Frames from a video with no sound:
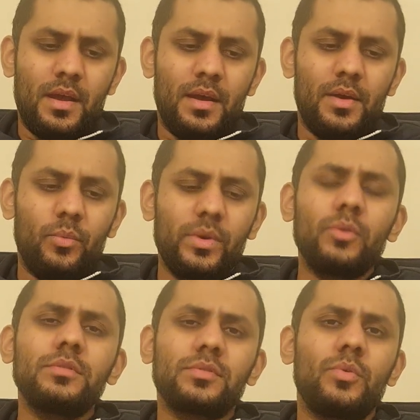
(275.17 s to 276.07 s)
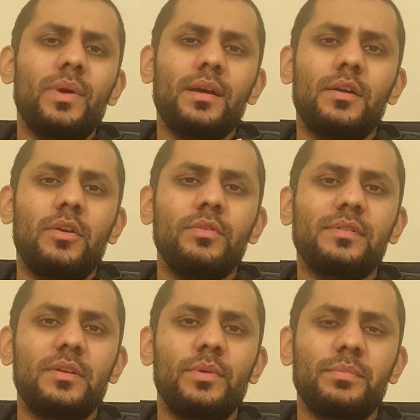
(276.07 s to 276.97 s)
We also work
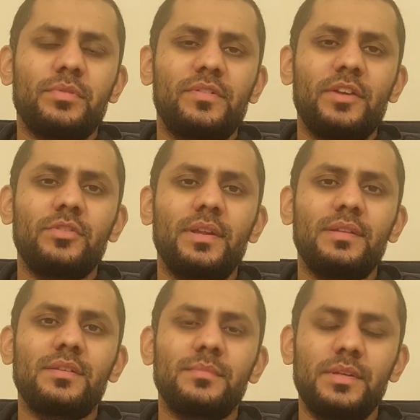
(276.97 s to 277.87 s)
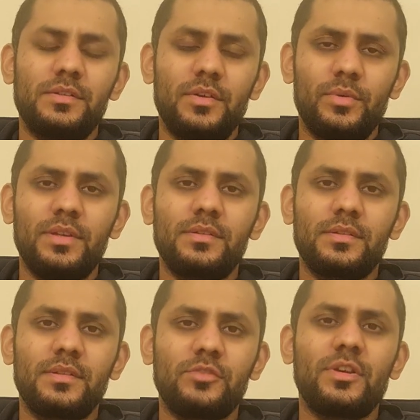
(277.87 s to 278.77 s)
closely with professional intermediaries,
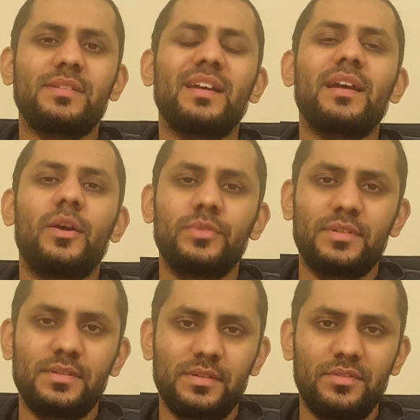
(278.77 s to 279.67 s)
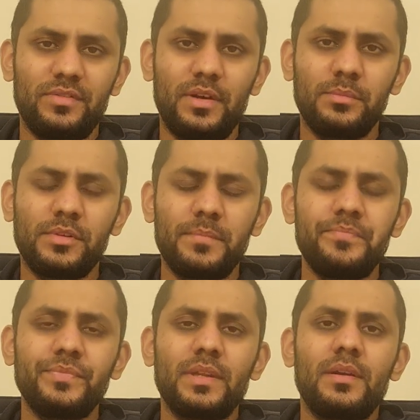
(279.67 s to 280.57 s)
such as accountancy firms,
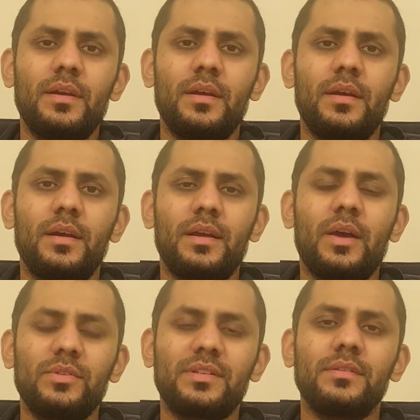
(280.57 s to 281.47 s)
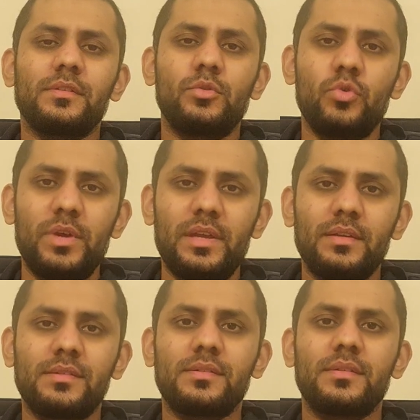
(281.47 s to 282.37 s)
accountants,
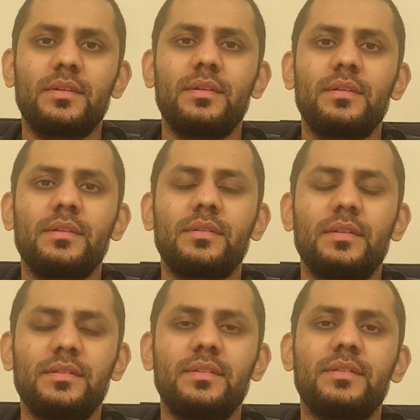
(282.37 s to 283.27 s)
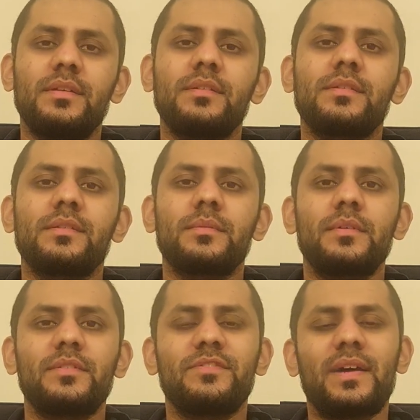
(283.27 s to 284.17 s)
lawyers, solicitors,
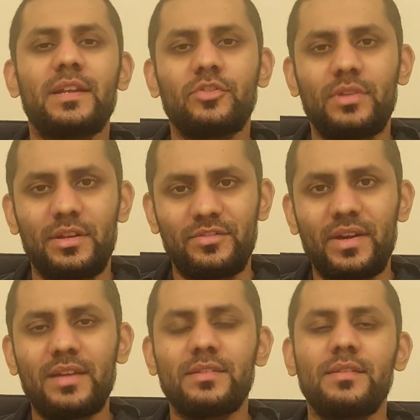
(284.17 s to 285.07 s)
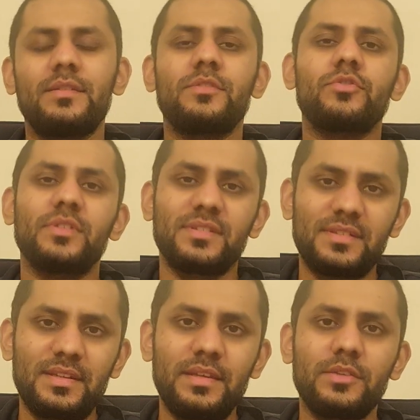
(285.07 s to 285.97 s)
financial advisors,
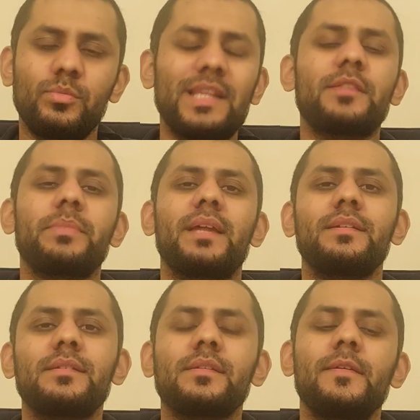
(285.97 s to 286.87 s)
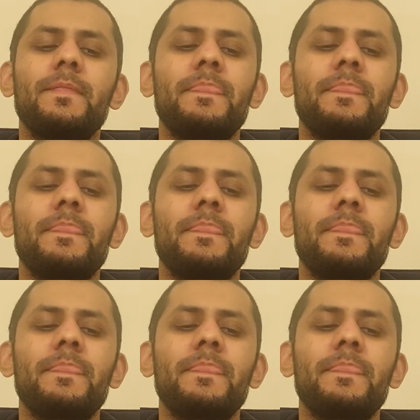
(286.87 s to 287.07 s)
trustees, wealth planners.